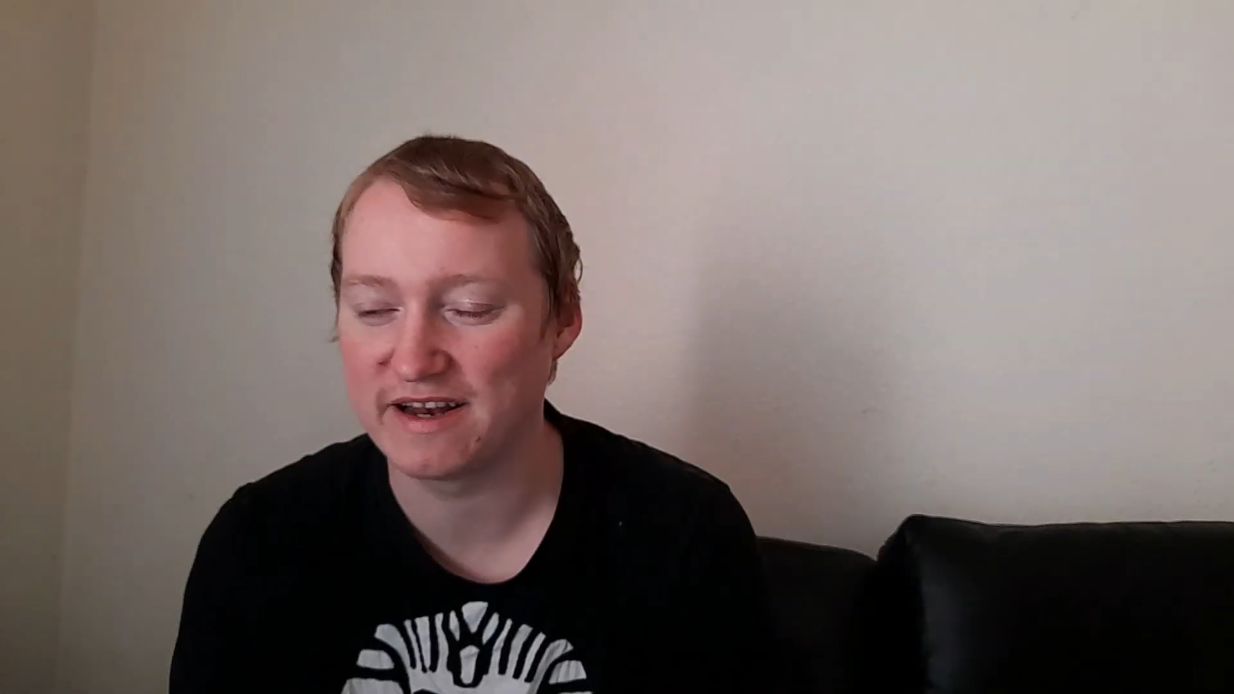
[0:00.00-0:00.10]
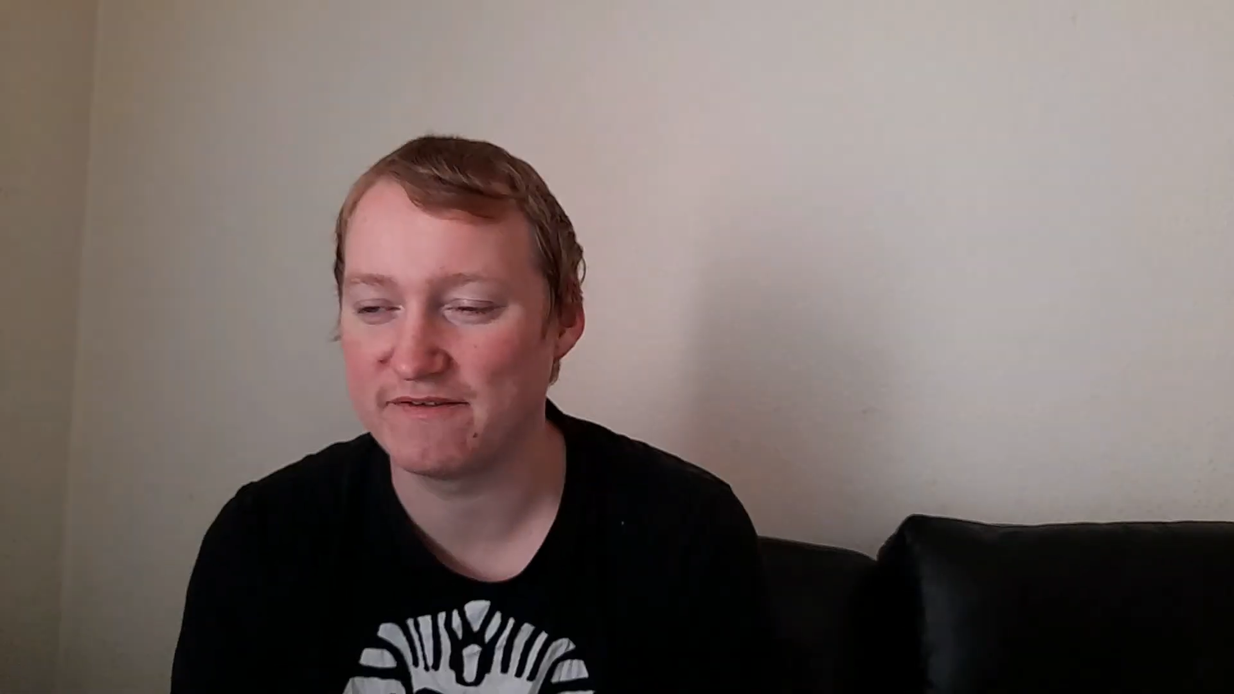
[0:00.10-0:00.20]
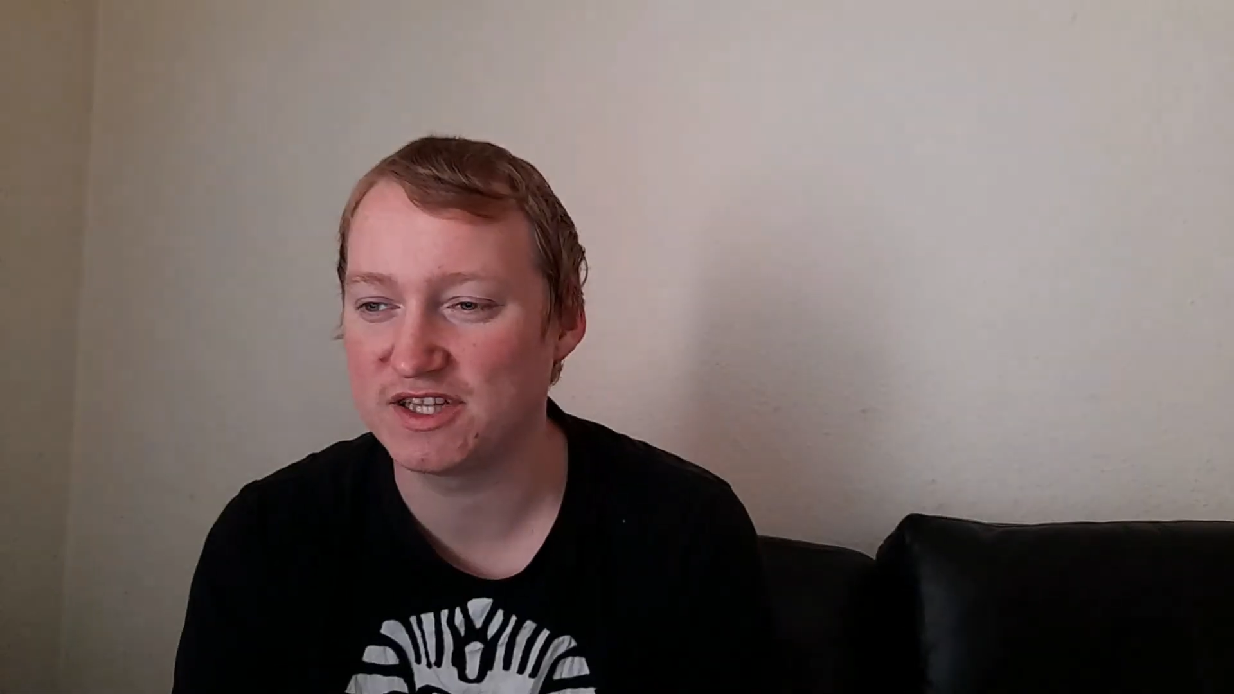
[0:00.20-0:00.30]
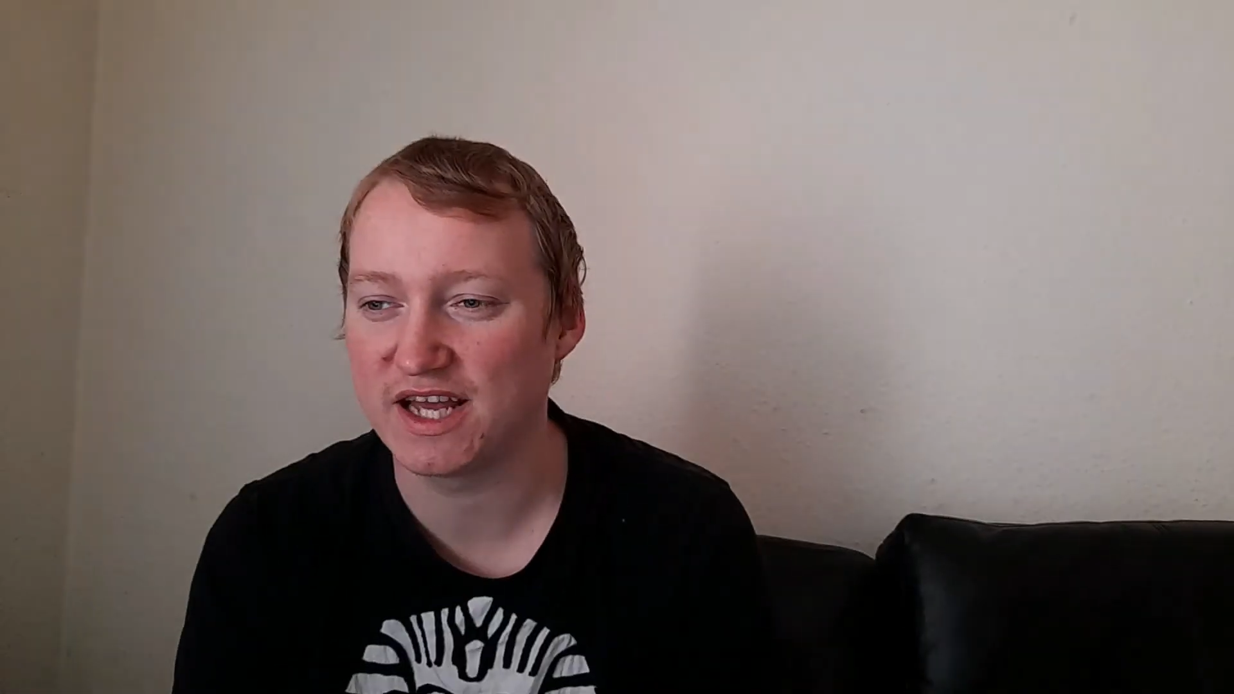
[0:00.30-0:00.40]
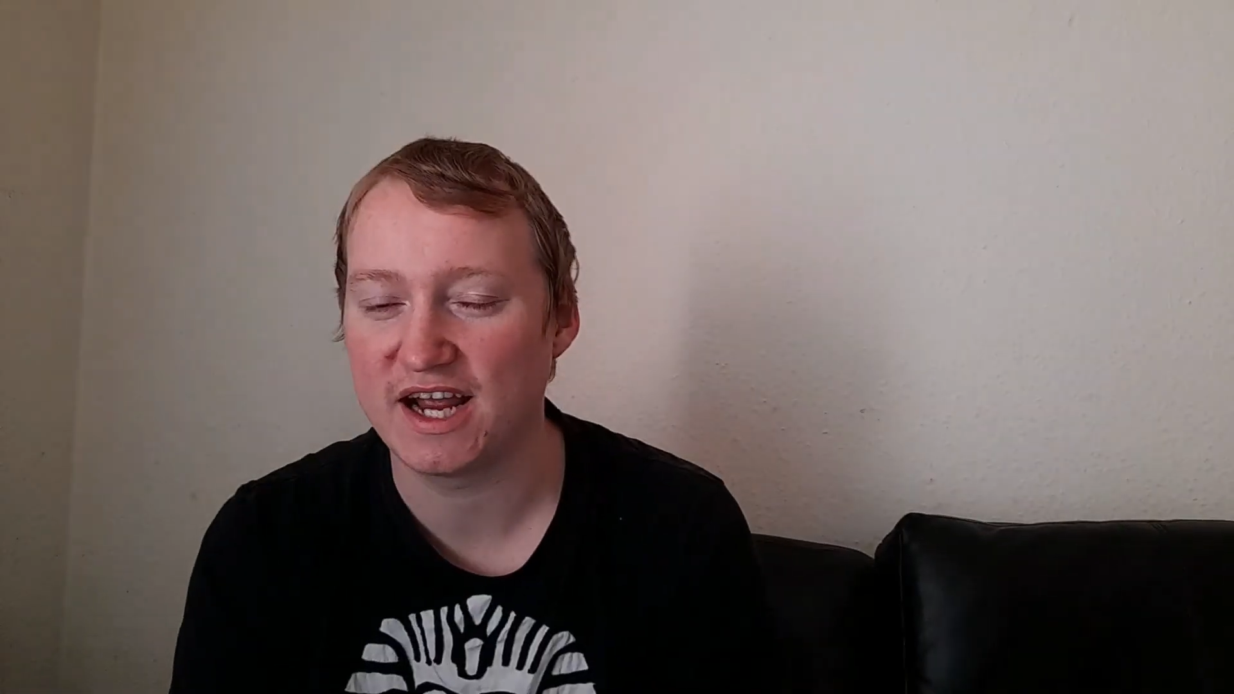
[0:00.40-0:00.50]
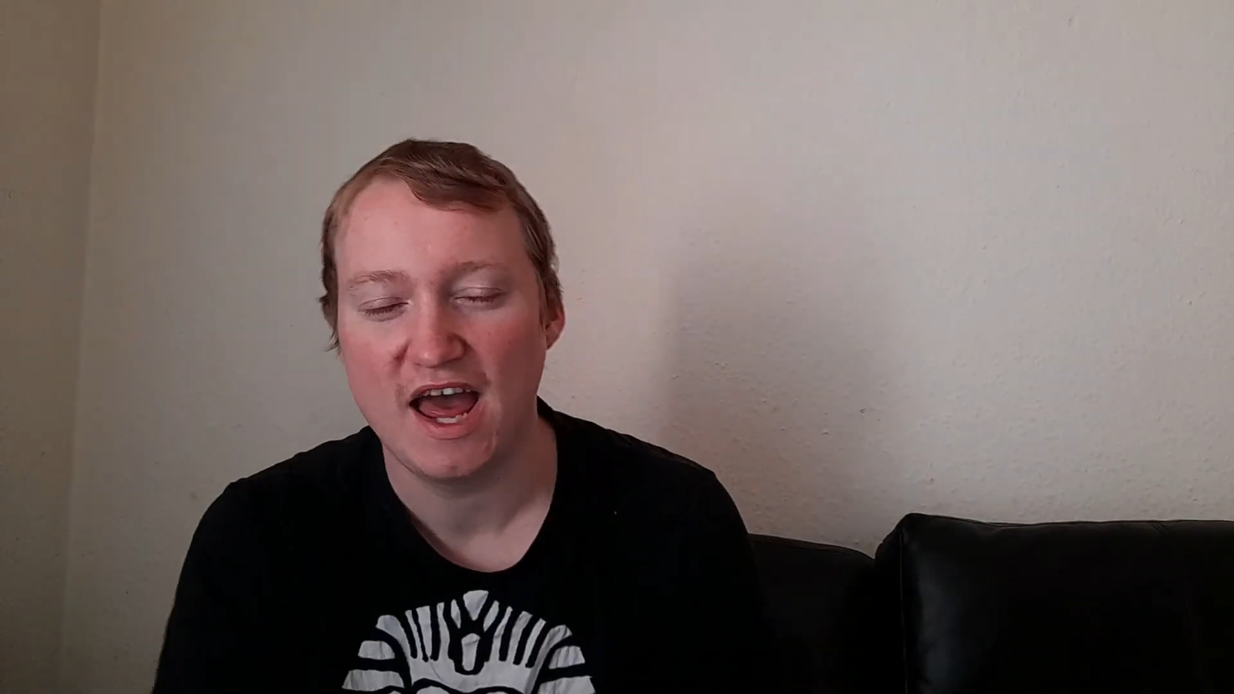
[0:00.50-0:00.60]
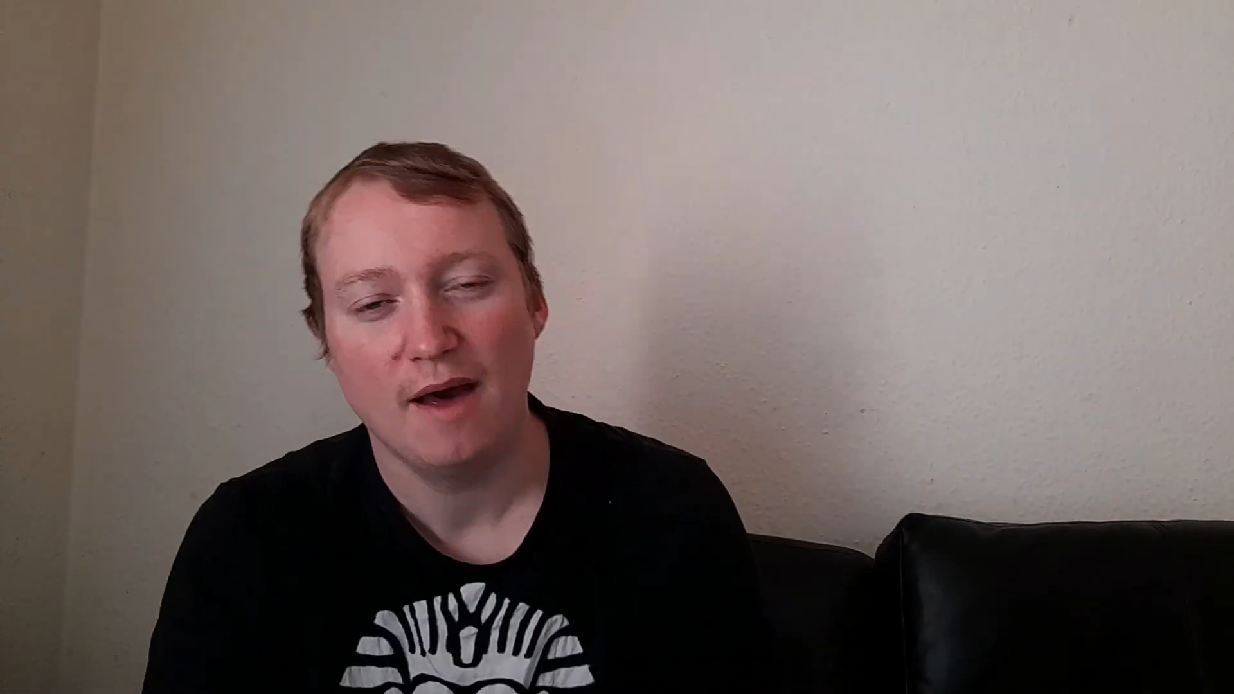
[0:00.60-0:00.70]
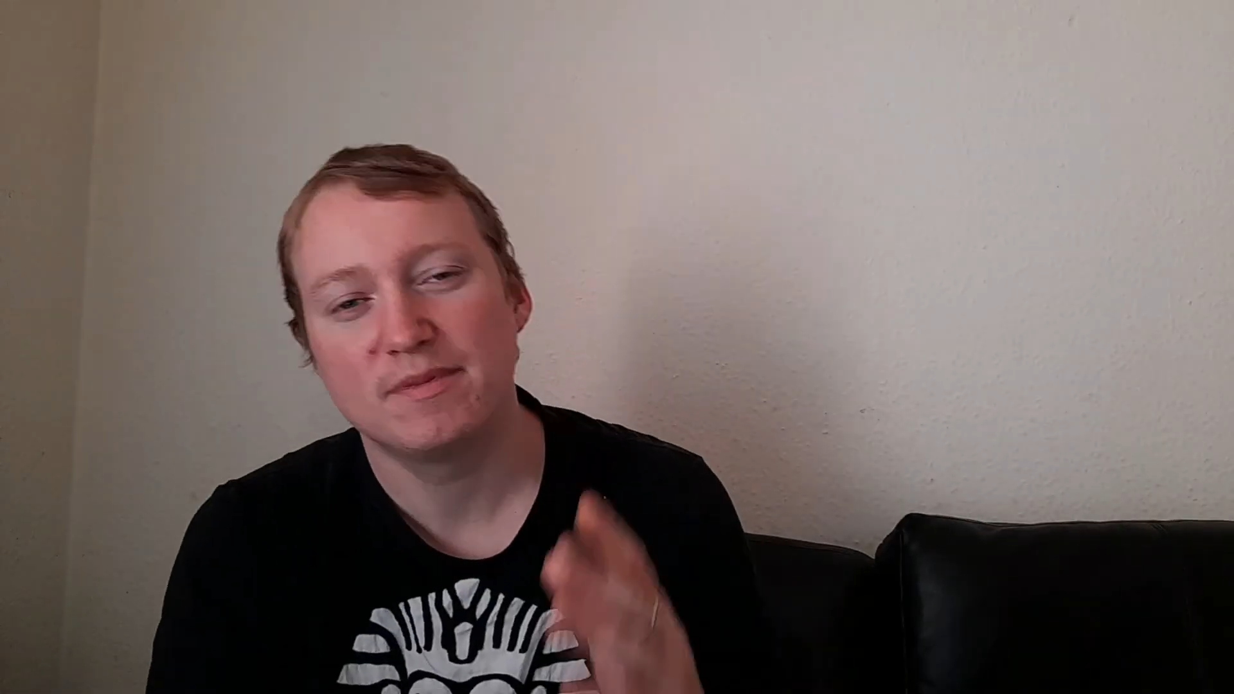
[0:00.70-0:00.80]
and everything.